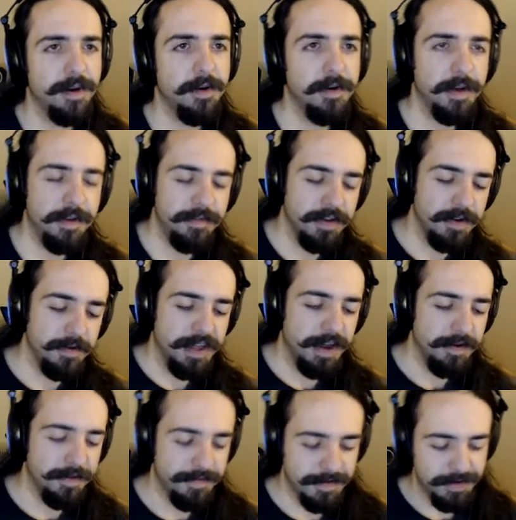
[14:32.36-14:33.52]
if you know what that
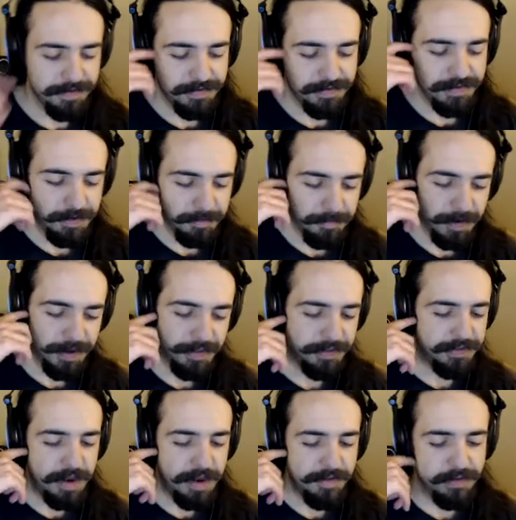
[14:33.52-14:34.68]
refers to. But
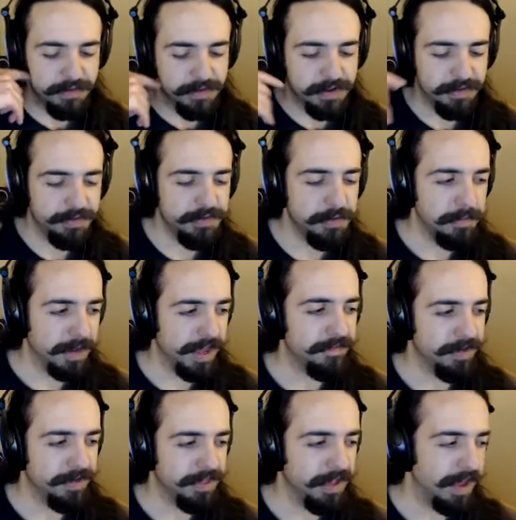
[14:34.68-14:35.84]
instead of just consuming
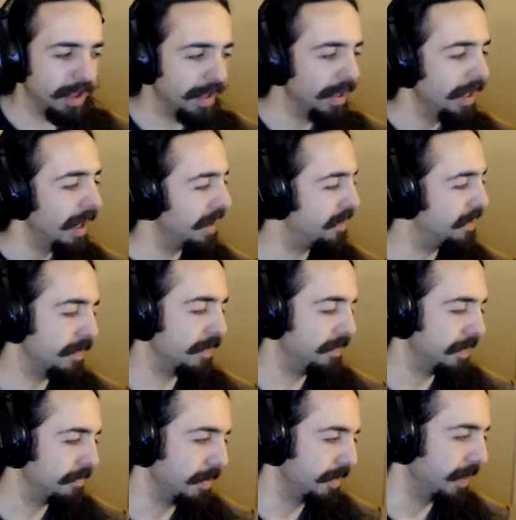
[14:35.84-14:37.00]
everything, it turns
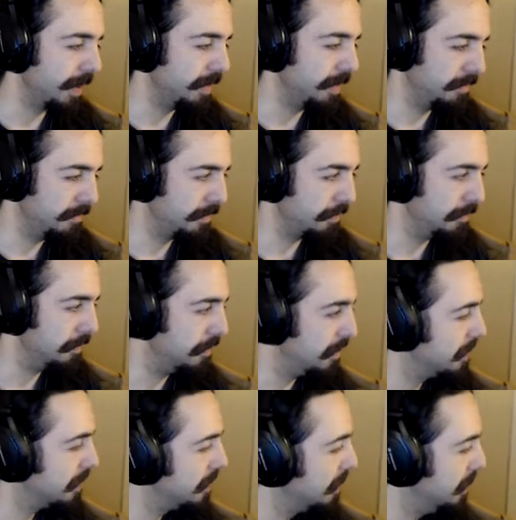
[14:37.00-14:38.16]
everything into food,
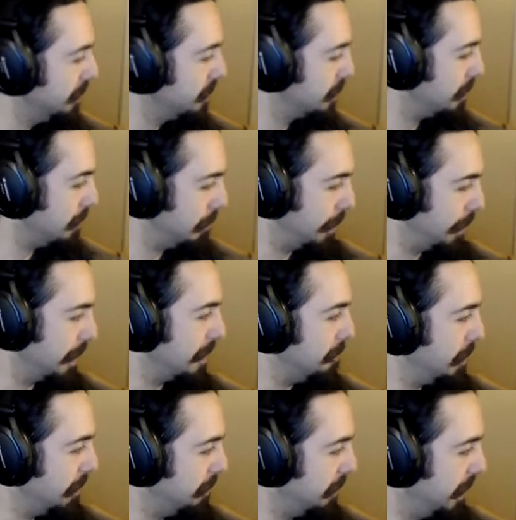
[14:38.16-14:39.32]
so everybody can
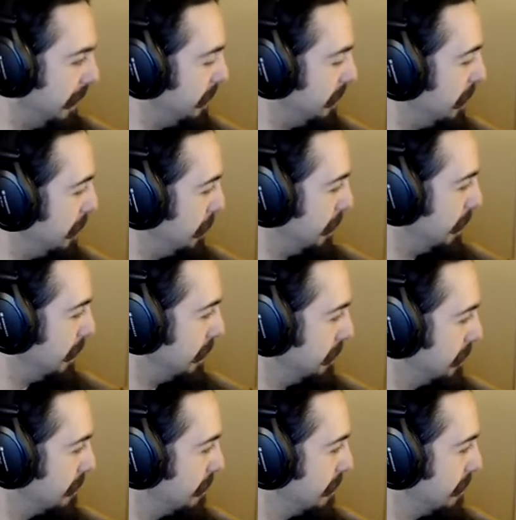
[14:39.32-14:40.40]
be fed. That'd be nice.